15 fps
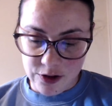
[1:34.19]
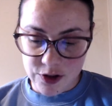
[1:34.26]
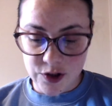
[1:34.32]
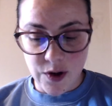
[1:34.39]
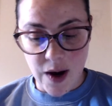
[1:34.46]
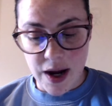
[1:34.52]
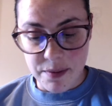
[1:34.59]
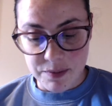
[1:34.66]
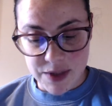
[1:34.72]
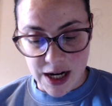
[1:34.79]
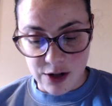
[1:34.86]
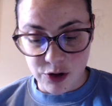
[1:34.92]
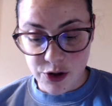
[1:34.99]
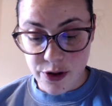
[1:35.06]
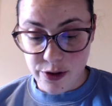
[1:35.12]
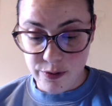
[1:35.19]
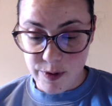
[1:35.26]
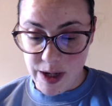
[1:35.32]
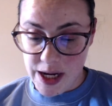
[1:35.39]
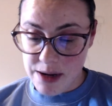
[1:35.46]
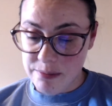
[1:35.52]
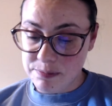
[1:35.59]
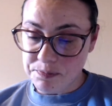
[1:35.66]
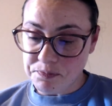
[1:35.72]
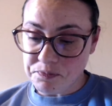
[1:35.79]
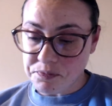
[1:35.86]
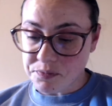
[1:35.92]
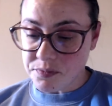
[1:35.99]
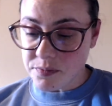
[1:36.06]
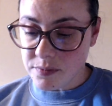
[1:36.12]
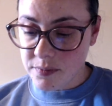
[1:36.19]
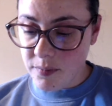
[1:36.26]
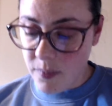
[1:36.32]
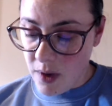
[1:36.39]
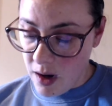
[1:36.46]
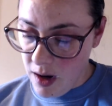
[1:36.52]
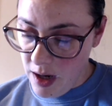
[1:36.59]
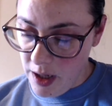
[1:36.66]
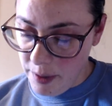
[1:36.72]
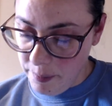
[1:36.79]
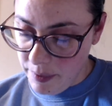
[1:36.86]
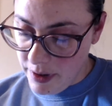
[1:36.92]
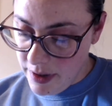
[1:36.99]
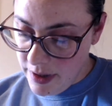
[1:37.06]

So I am down to three. Um,